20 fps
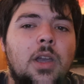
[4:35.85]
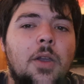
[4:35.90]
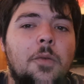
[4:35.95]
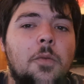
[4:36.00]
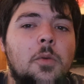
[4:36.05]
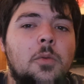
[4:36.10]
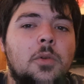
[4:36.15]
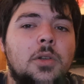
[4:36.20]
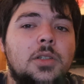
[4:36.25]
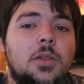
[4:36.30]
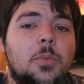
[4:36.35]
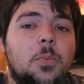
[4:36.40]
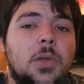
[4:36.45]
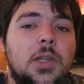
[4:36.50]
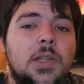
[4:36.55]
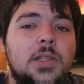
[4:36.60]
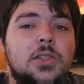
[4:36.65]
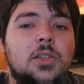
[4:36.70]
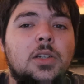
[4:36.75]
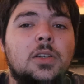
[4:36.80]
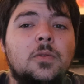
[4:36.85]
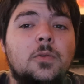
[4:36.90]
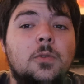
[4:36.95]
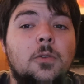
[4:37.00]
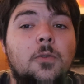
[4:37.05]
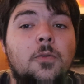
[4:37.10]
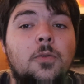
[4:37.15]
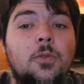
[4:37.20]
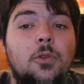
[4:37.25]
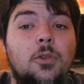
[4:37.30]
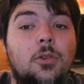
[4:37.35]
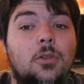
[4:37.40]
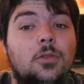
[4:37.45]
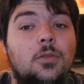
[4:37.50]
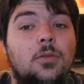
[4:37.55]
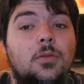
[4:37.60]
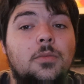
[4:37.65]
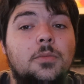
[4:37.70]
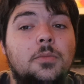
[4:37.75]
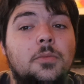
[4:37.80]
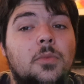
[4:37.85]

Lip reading: everyone depends on for food.